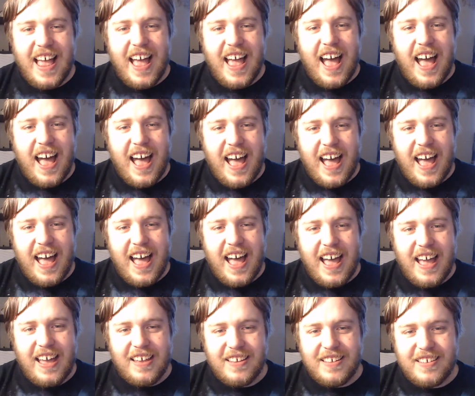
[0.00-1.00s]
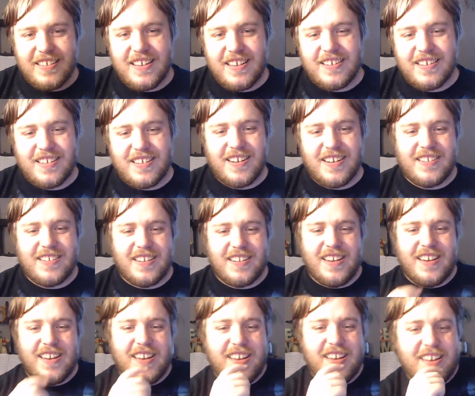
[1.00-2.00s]

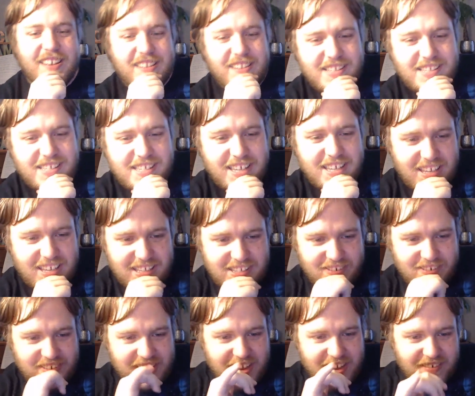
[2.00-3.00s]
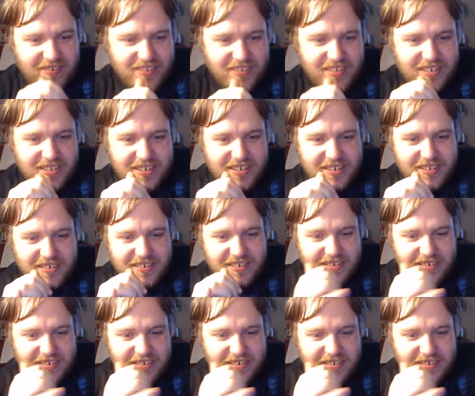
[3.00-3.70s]
Let's see. So we got 1, 2.